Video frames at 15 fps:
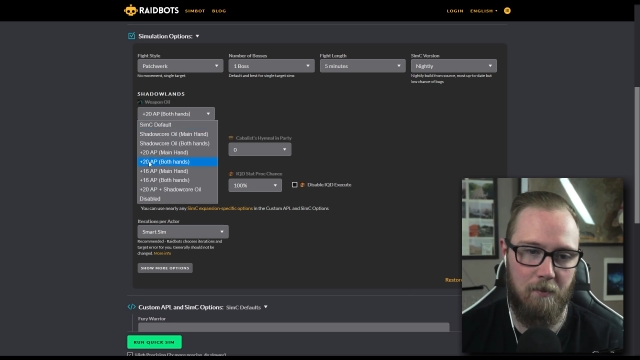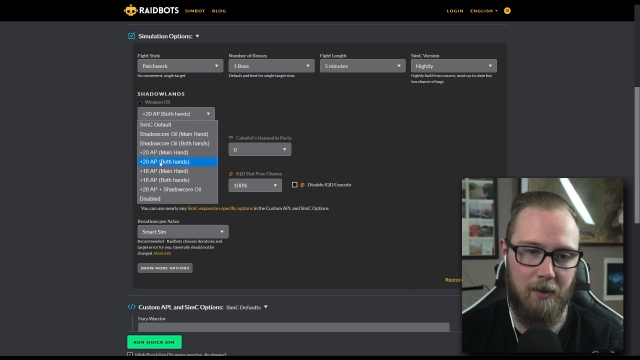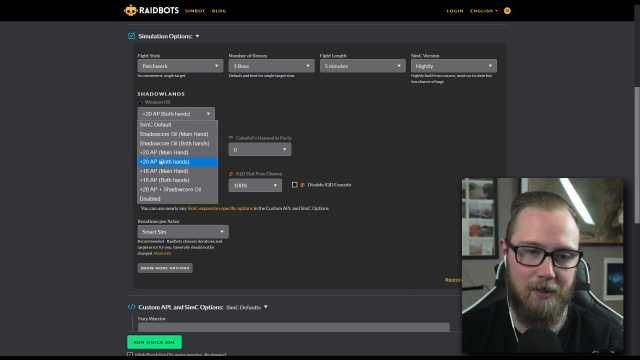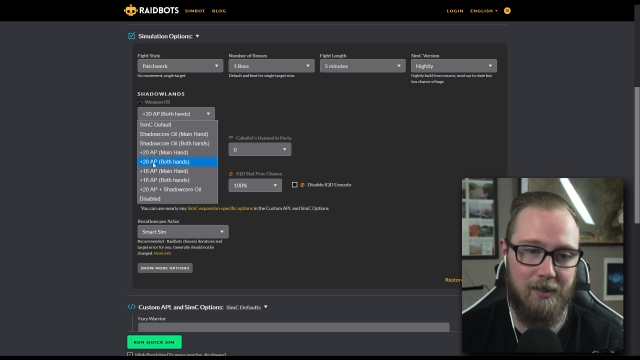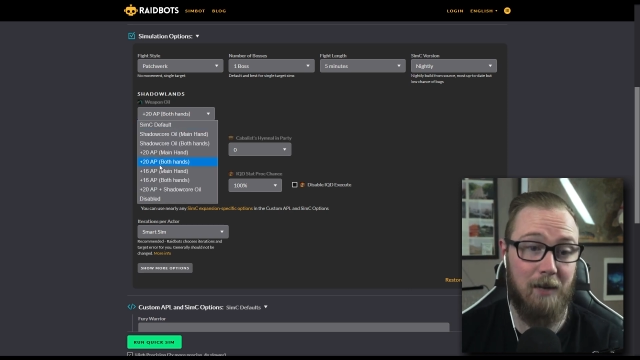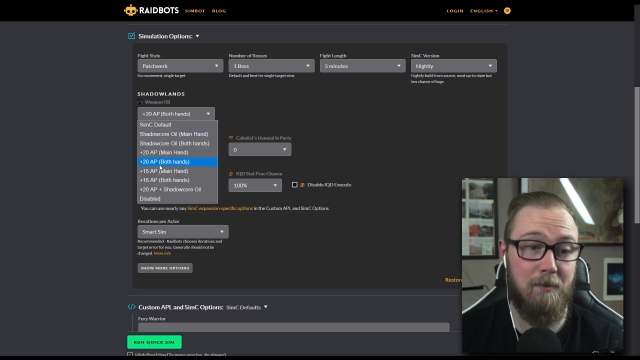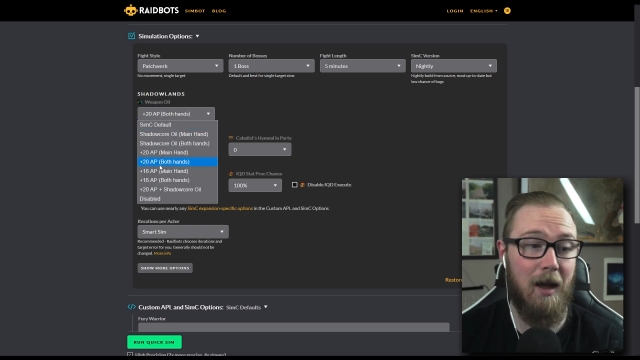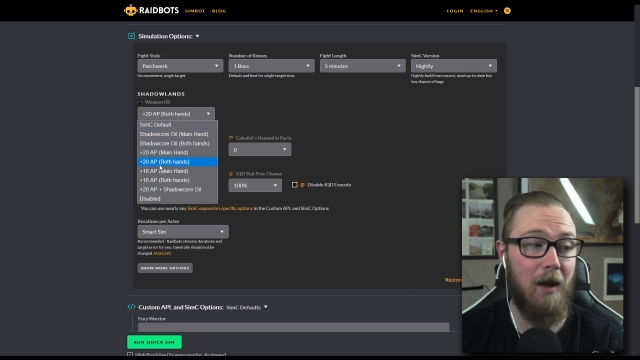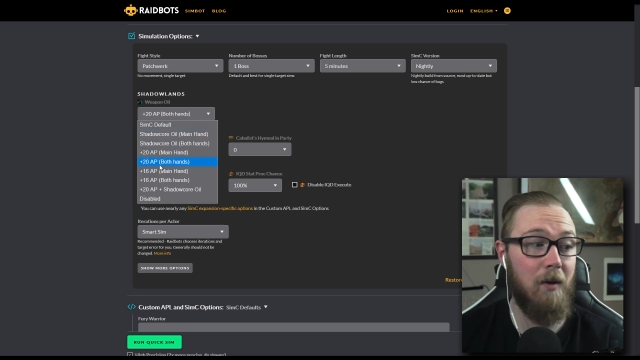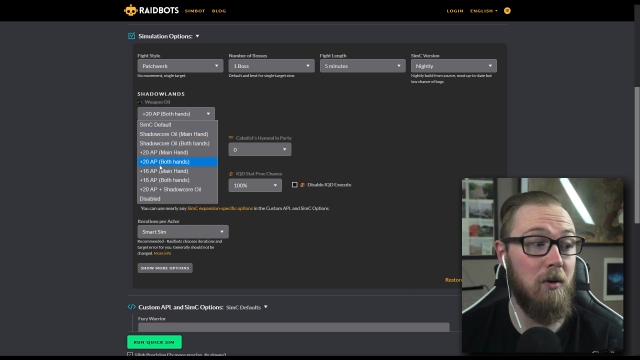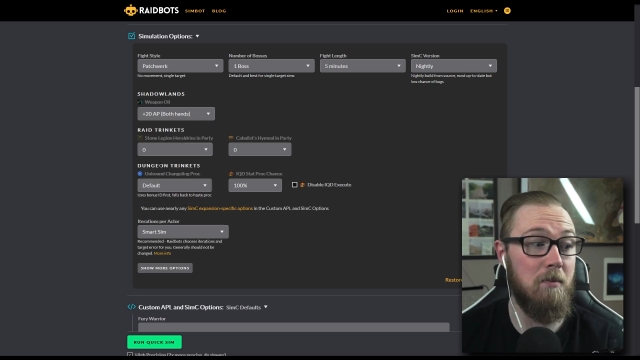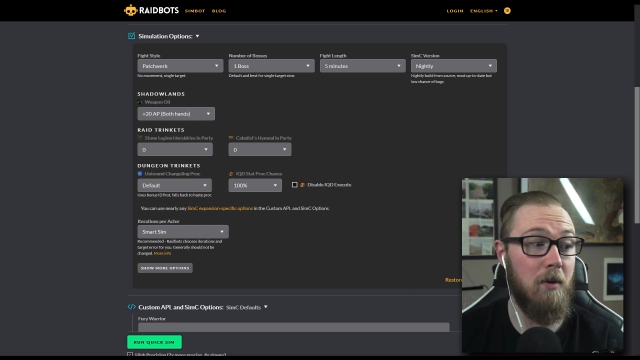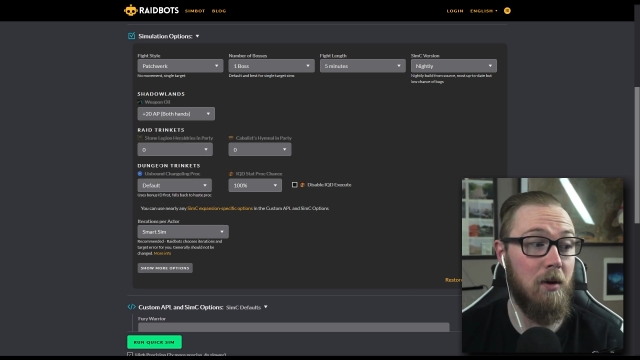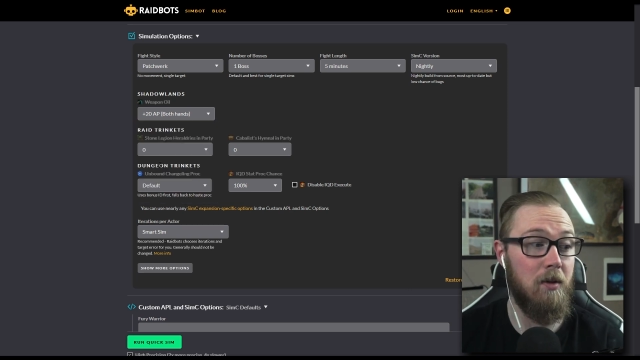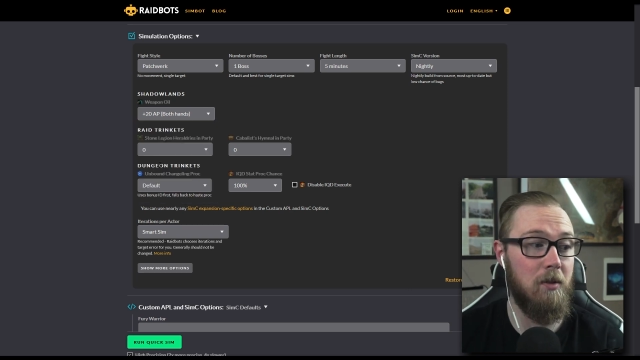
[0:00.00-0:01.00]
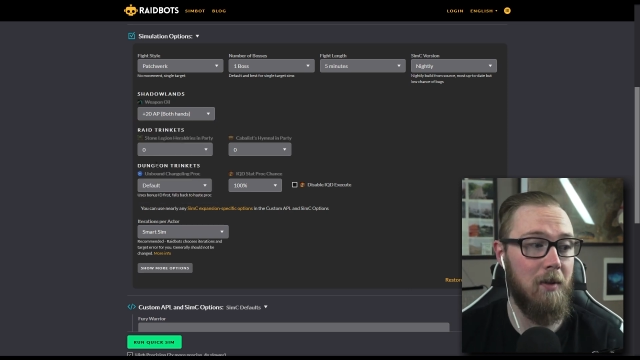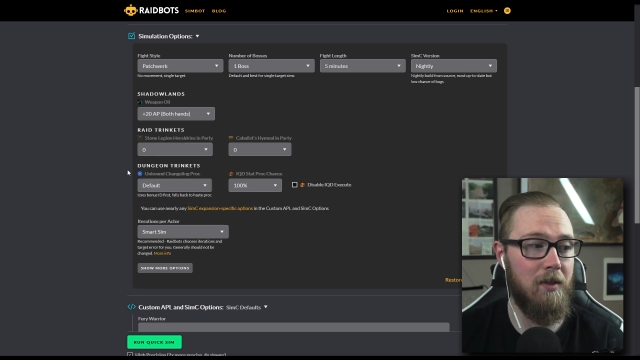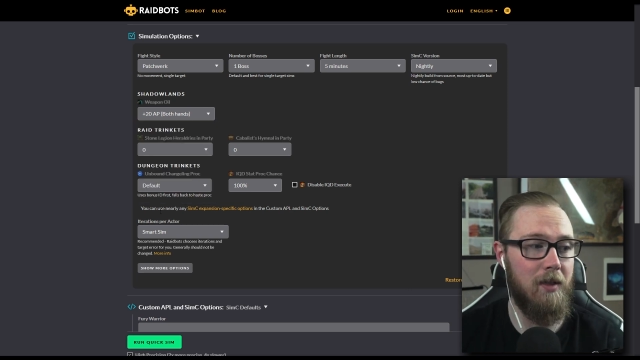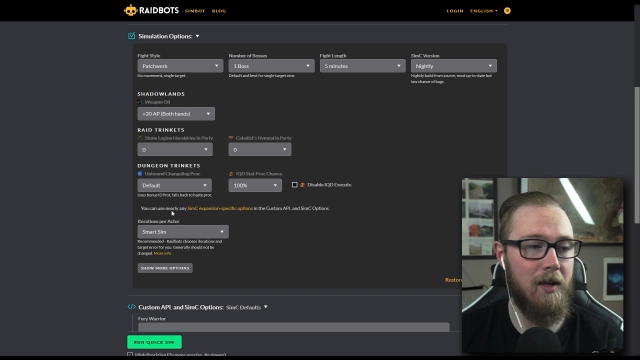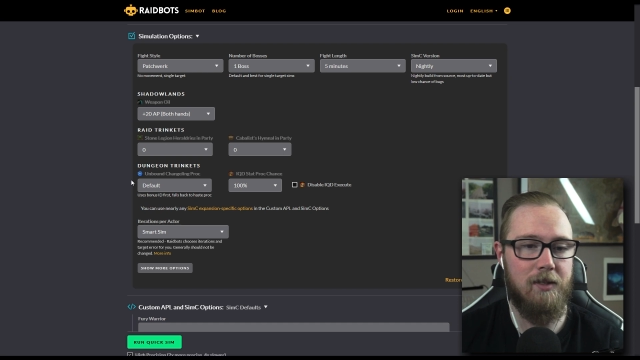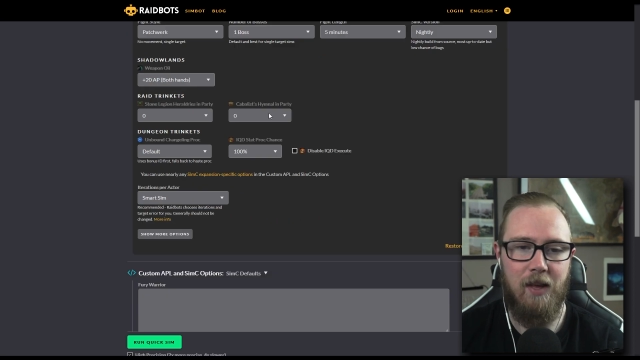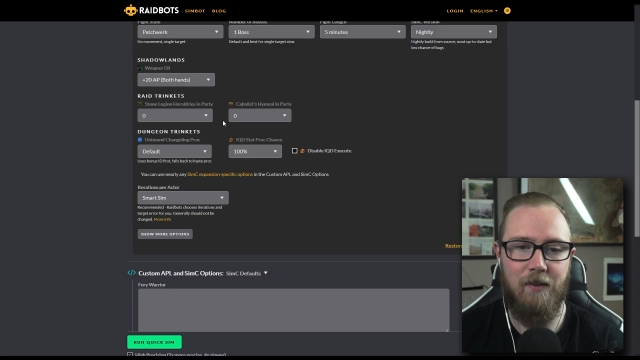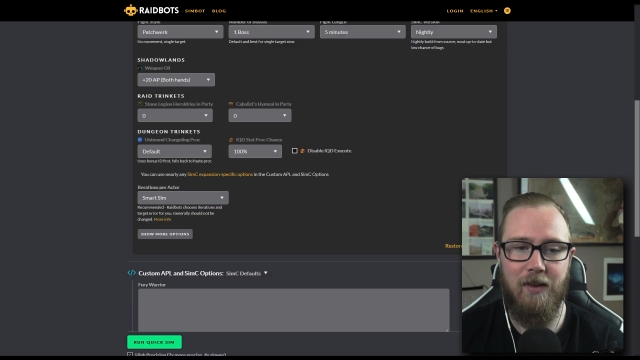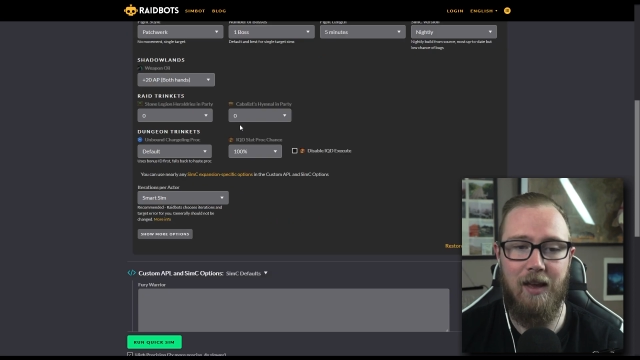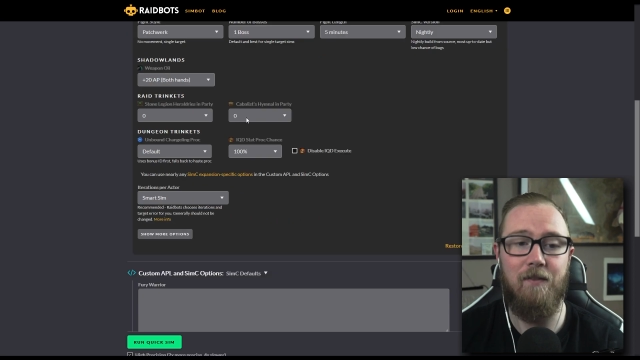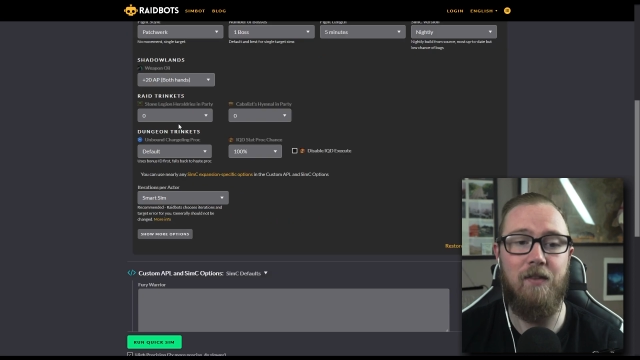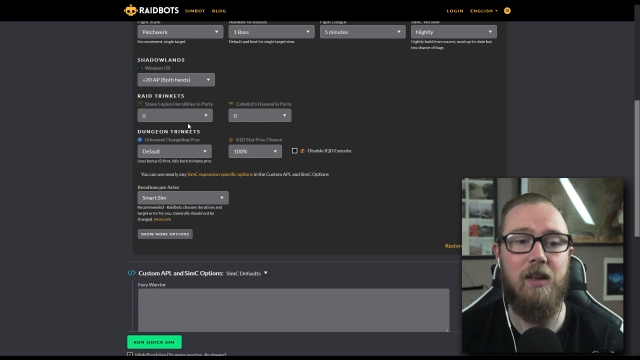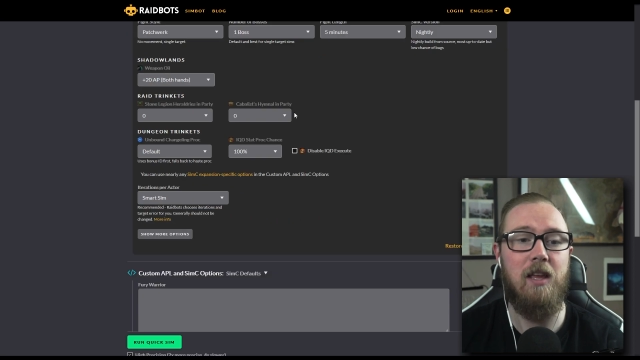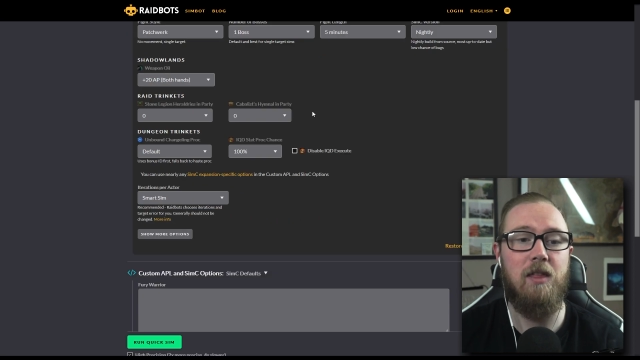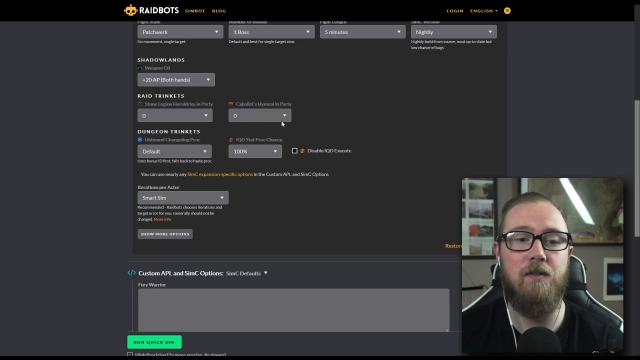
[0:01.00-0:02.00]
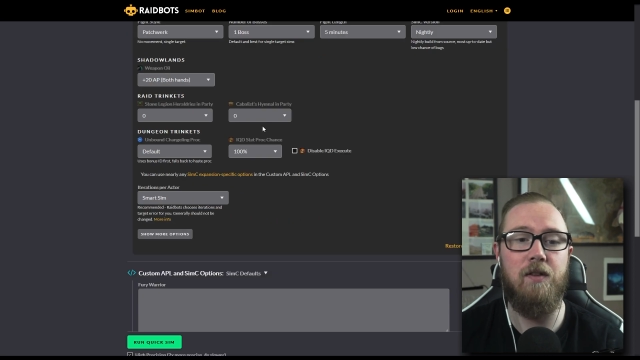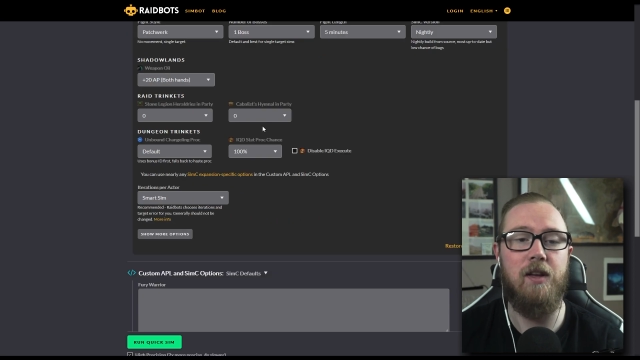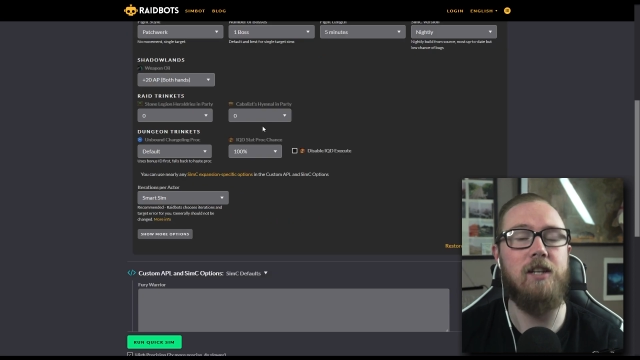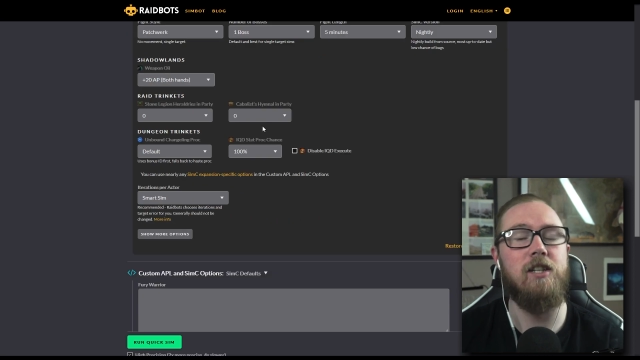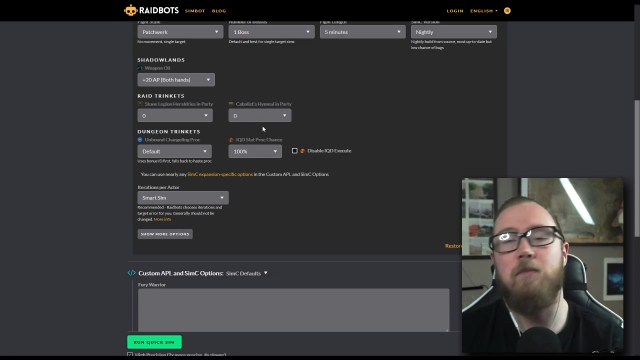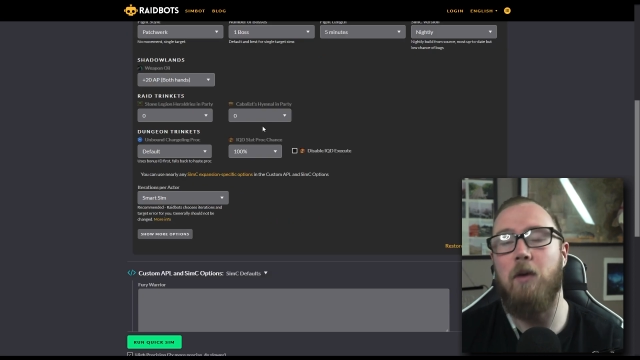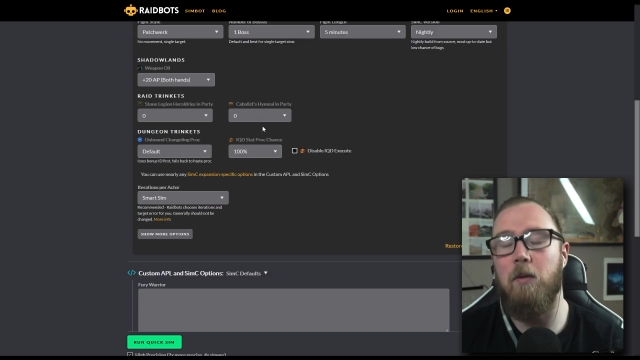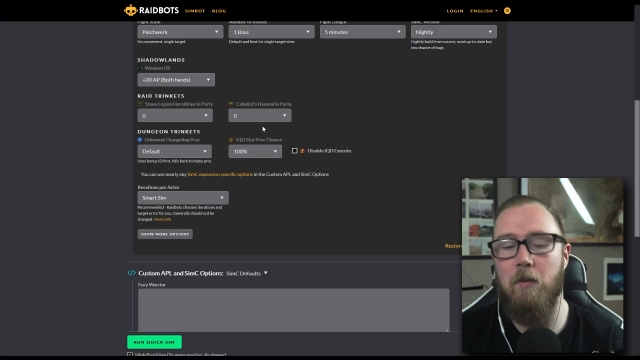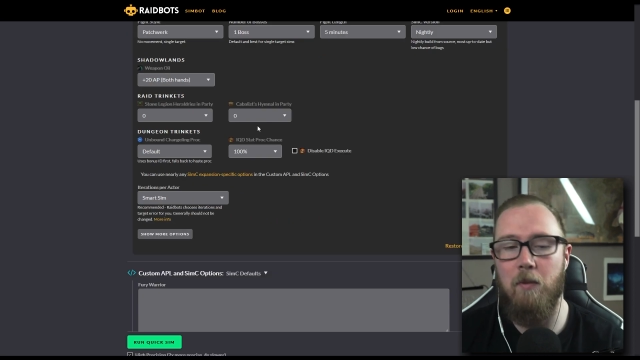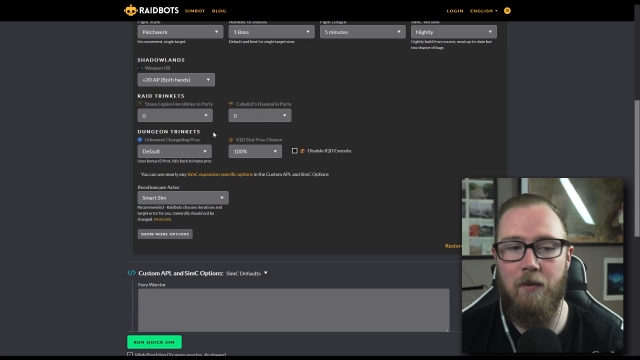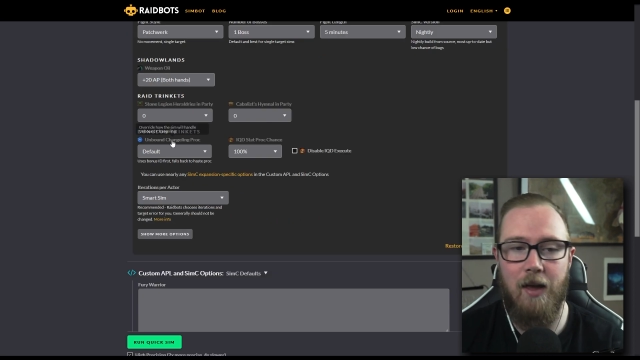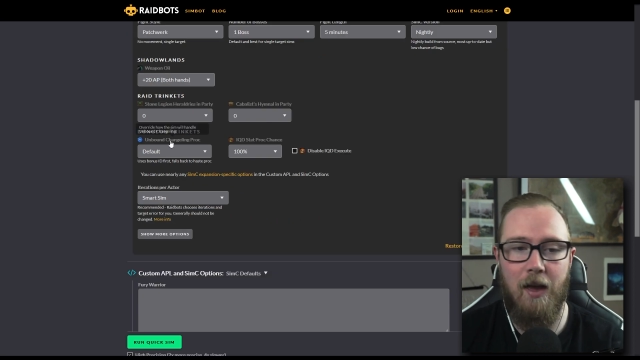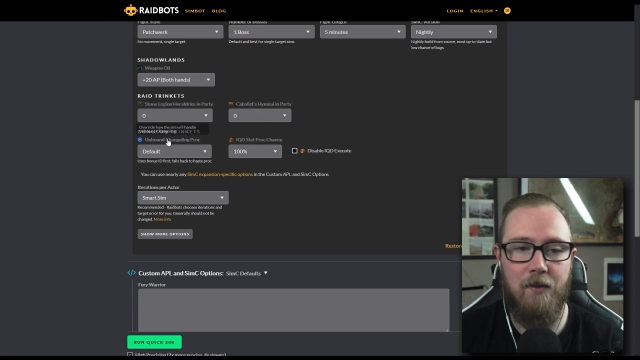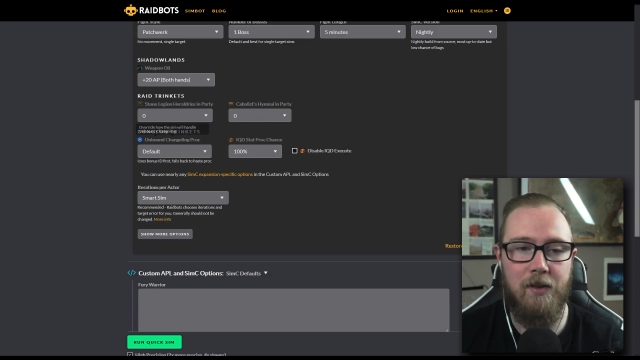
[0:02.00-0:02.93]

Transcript: attack power on both of my things. If you have either of these, just pop them on there.